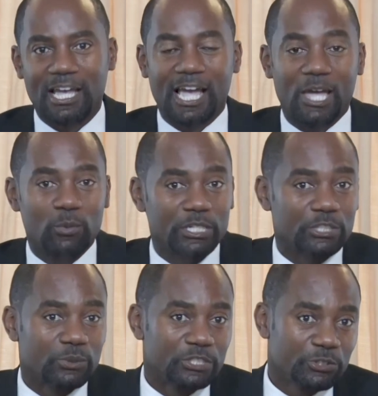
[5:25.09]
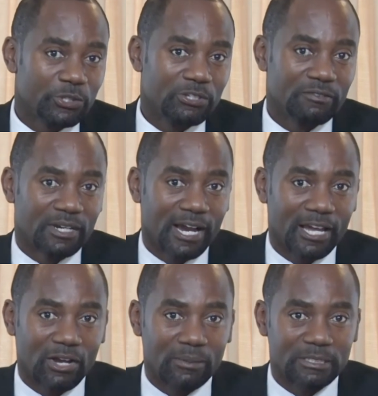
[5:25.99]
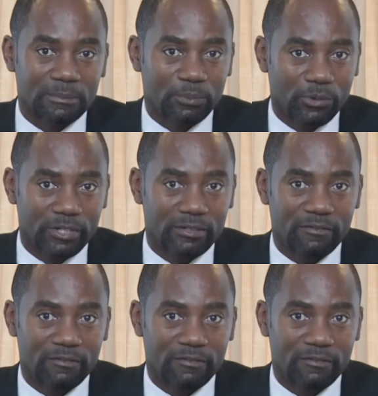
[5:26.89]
I wish to assure you of CARICOM's support